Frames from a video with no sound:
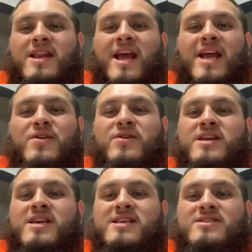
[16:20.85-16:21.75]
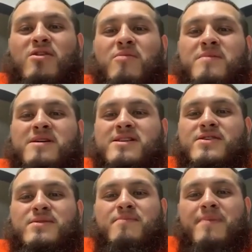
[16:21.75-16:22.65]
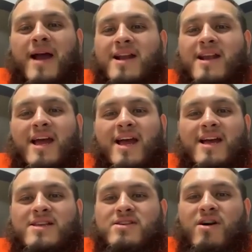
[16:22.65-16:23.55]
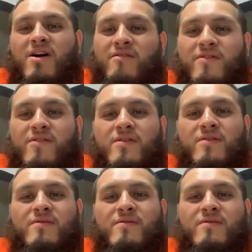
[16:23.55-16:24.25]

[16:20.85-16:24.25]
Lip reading: can get so much backlash off of